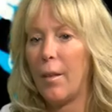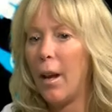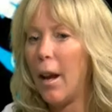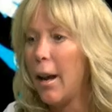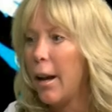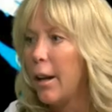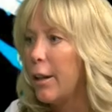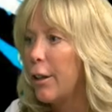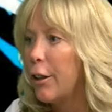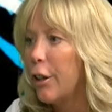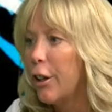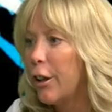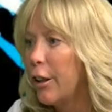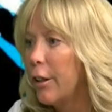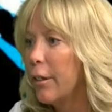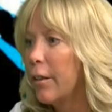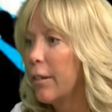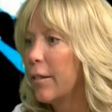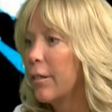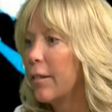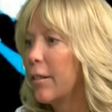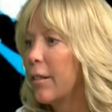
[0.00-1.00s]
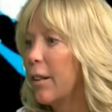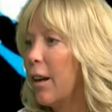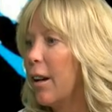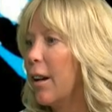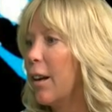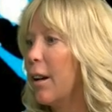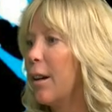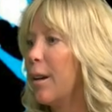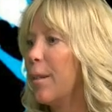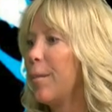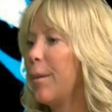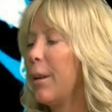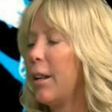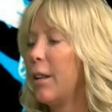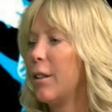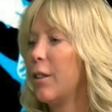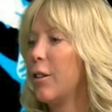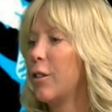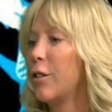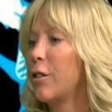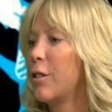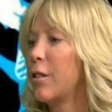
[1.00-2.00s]
anger. Um, it
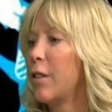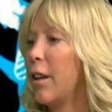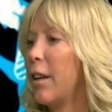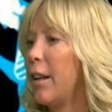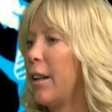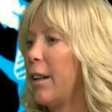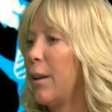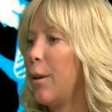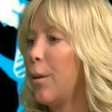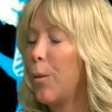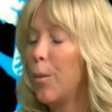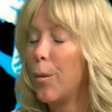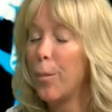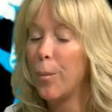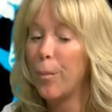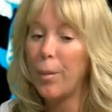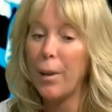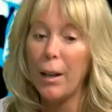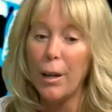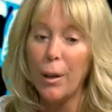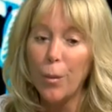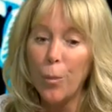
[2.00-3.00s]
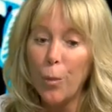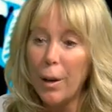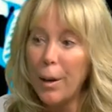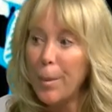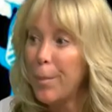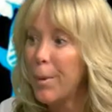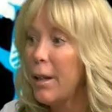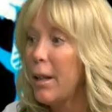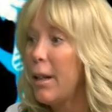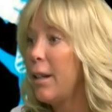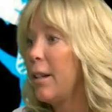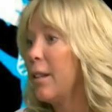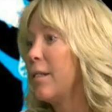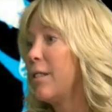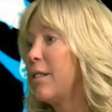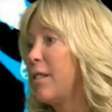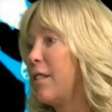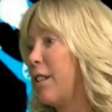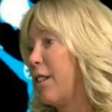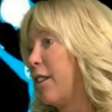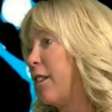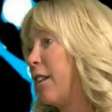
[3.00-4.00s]
looks like being weepy,
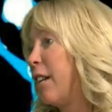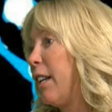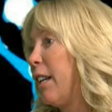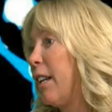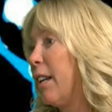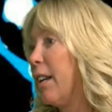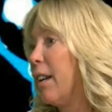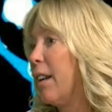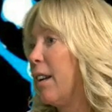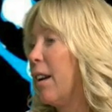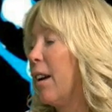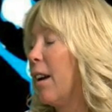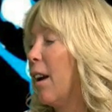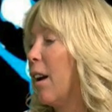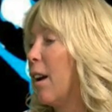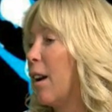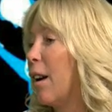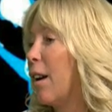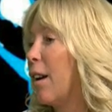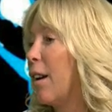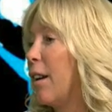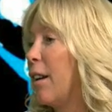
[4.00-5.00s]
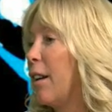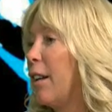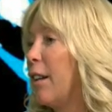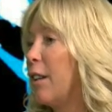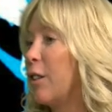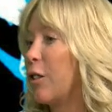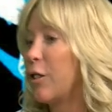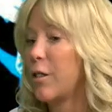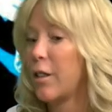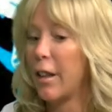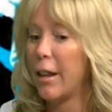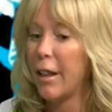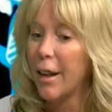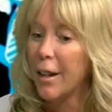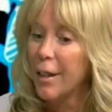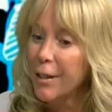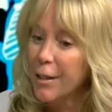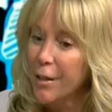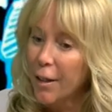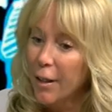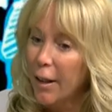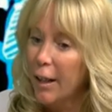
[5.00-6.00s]
teary. Uh, it looks like
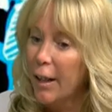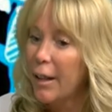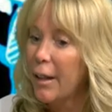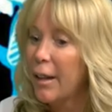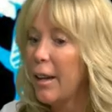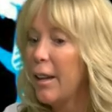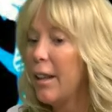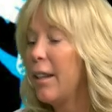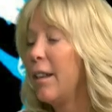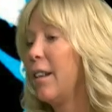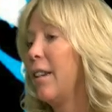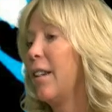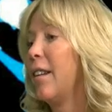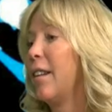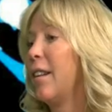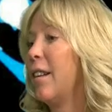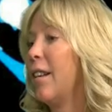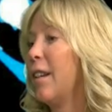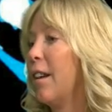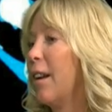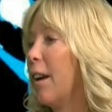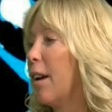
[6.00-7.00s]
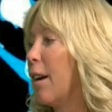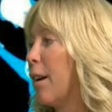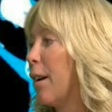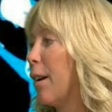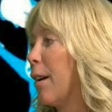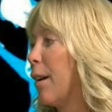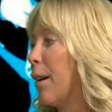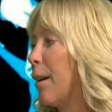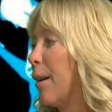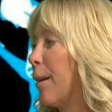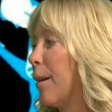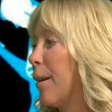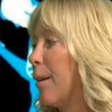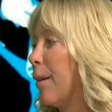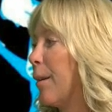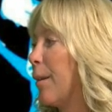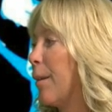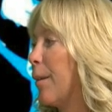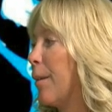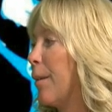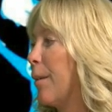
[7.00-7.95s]
isolating. Uh,